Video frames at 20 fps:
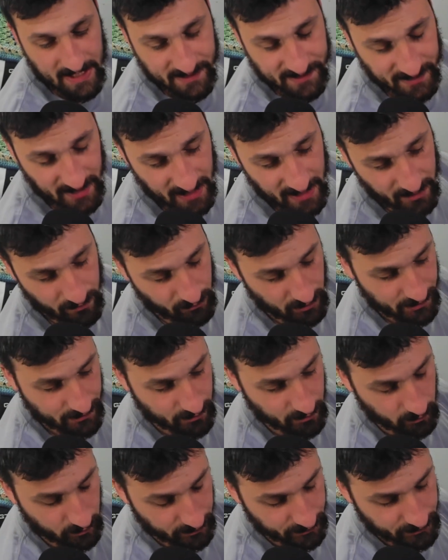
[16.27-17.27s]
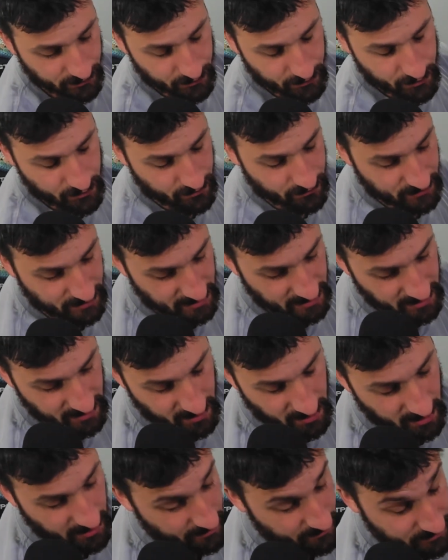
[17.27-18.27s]
signed Russell Wilson jersey.
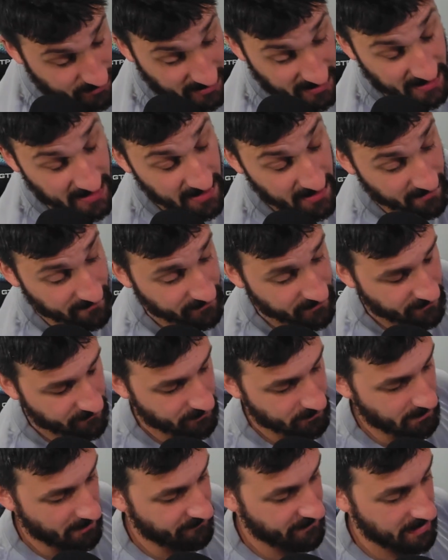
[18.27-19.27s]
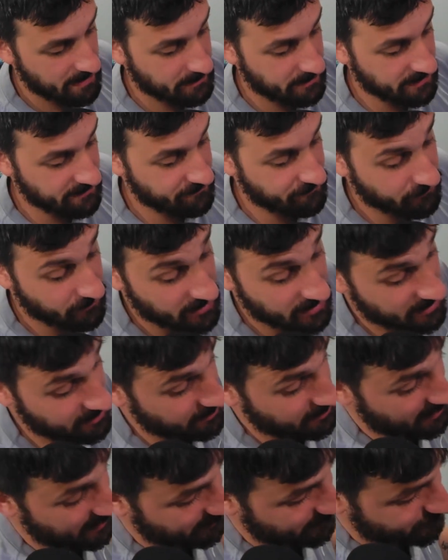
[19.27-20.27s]
Uh, it was a gift from a family
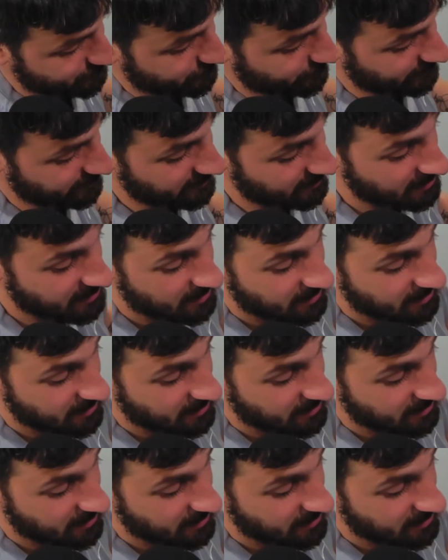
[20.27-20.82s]
friend, actually.